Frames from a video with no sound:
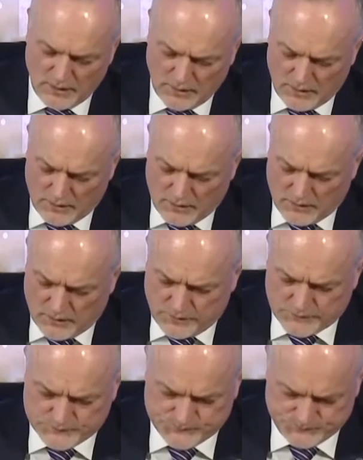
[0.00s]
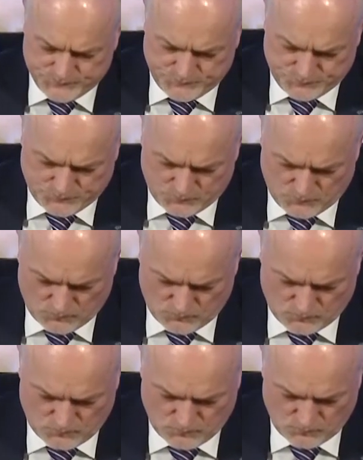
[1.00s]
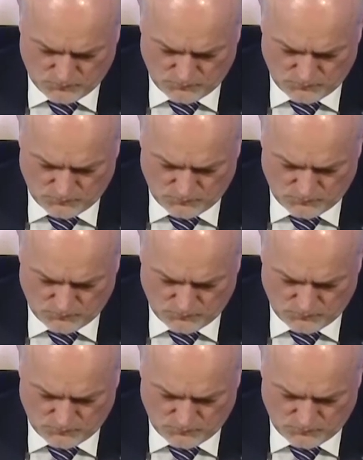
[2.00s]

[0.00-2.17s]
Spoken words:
meeting, which would be the Q&A session.